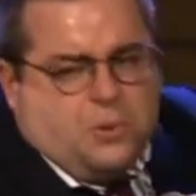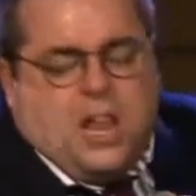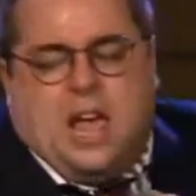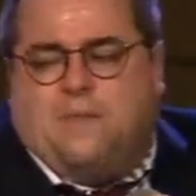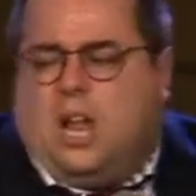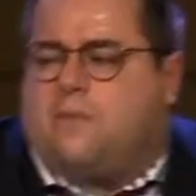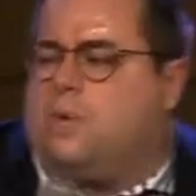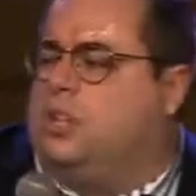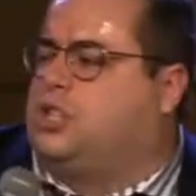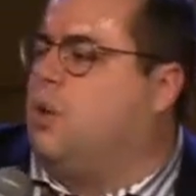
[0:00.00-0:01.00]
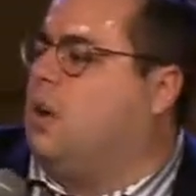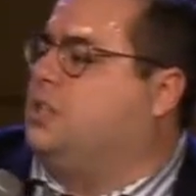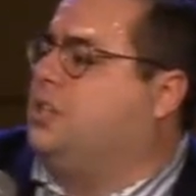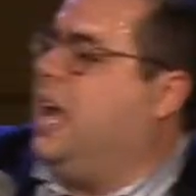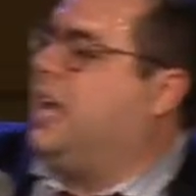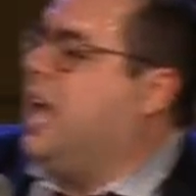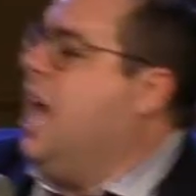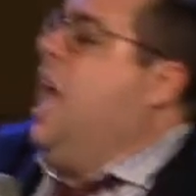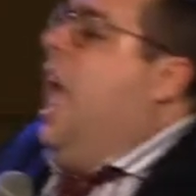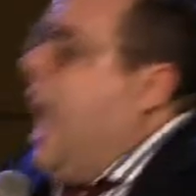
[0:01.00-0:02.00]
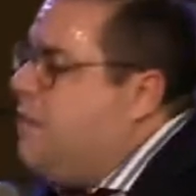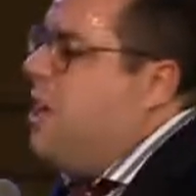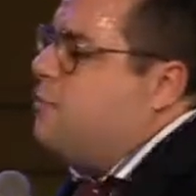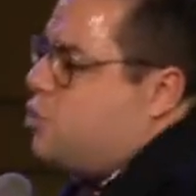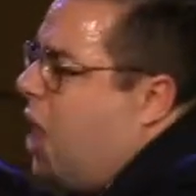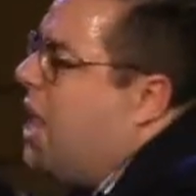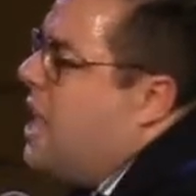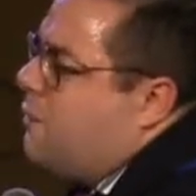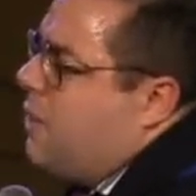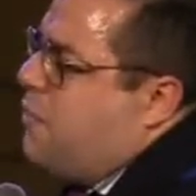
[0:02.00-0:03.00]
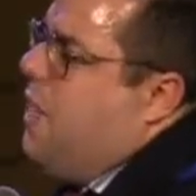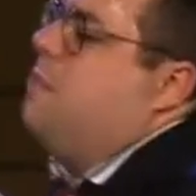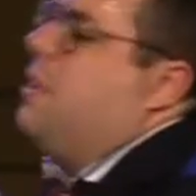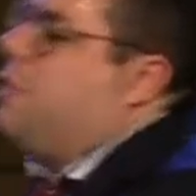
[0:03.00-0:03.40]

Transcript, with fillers: that have loved ones who are sick and they've tried everything, but